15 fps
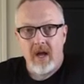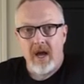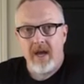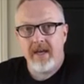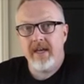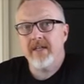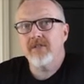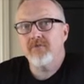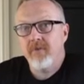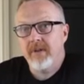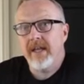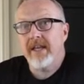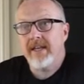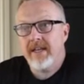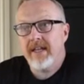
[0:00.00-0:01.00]
I guess
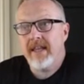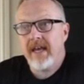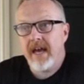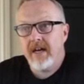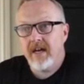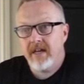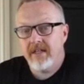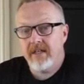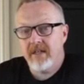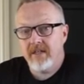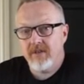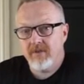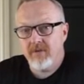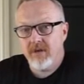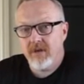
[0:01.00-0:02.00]
related to that
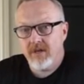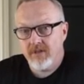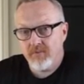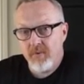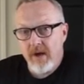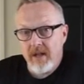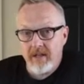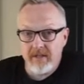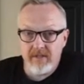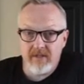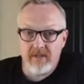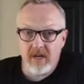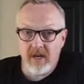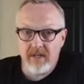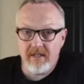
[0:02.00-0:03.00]
idea as well is
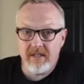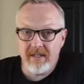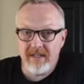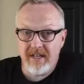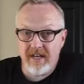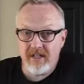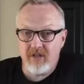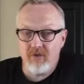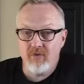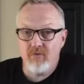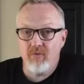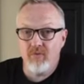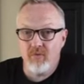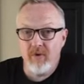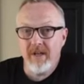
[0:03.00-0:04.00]
the idea that
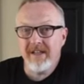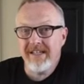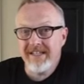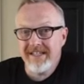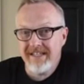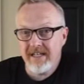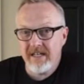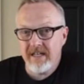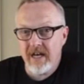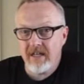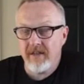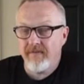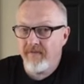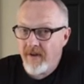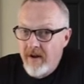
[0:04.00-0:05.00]
you really need at
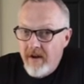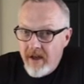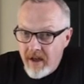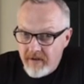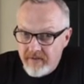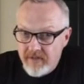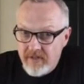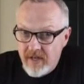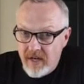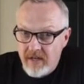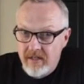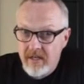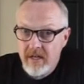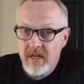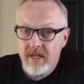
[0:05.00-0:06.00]
the very
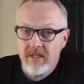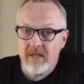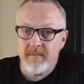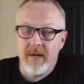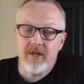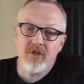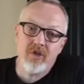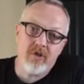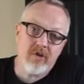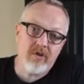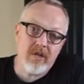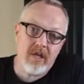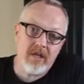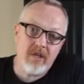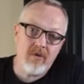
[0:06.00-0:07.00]
outset to make sure
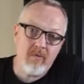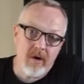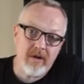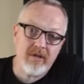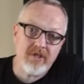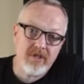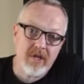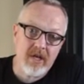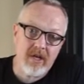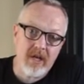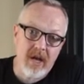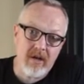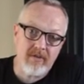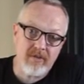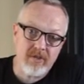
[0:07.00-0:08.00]
that you understand
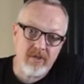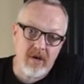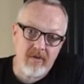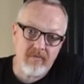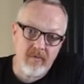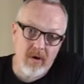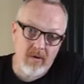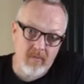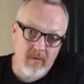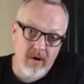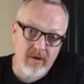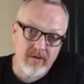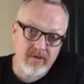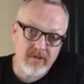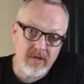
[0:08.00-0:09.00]
how the software
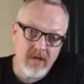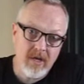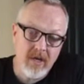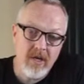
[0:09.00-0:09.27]
works.